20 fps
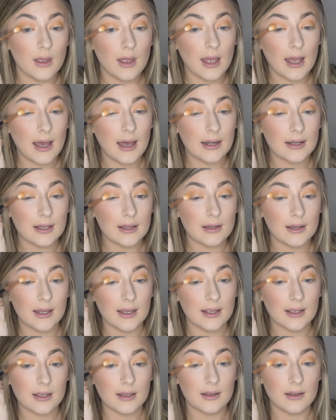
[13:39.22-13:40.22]
add it,
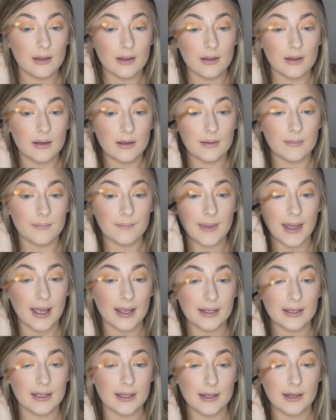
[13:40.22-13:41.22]
like,
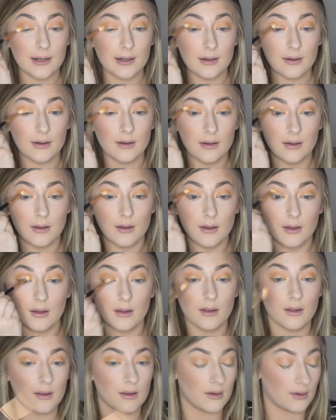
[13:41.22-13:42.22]
back here.
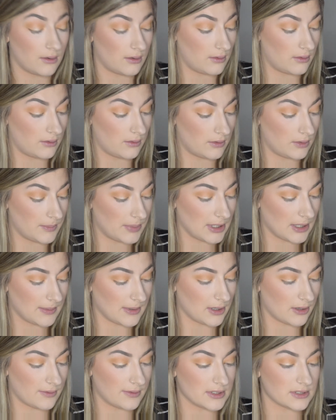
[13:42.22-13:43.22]

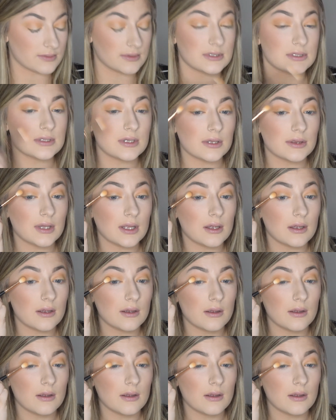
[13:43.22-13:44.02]
Pigment on this one's not that